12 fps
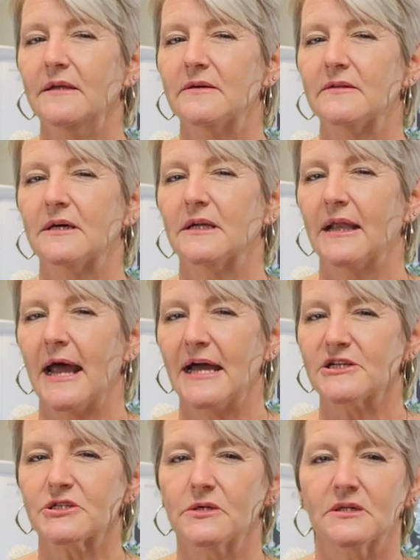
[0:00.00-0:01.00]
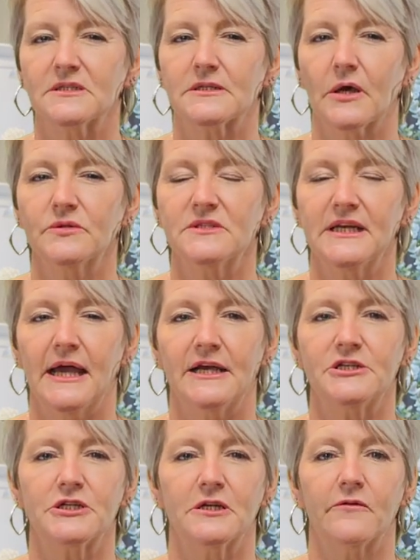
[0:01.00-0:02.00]
to the National
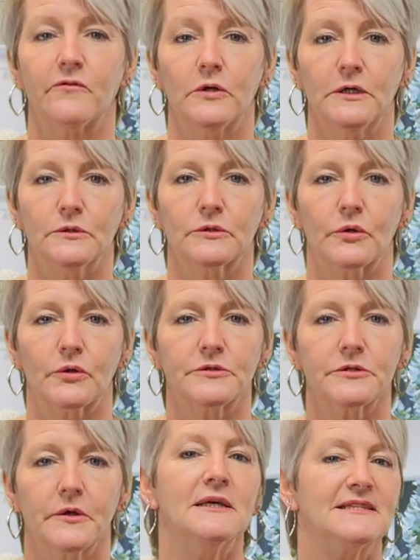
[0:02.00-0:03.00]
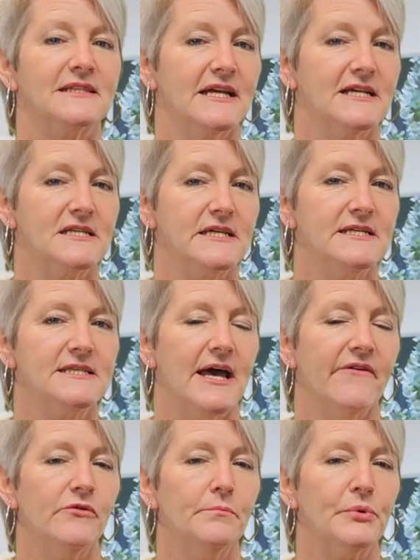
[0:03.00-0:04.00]
Association of Realtors,
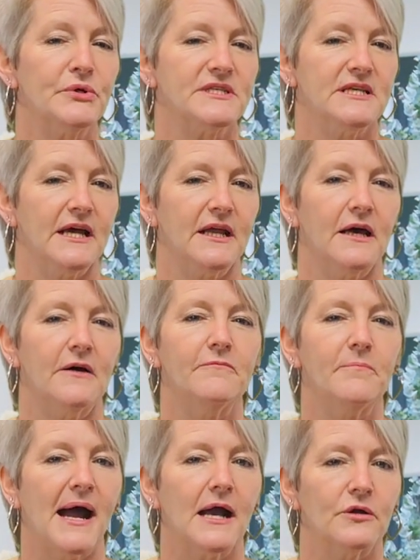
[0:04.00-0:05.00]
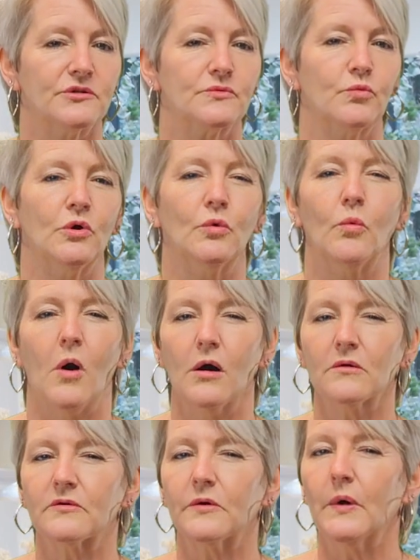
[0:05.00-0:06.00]
67% of buyers will
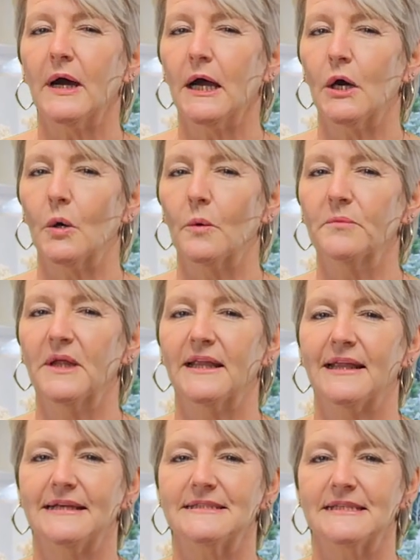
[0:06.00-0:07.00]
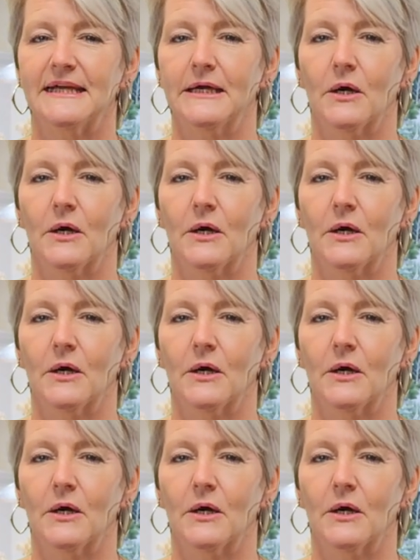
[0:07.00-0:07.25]
walk through a home that they see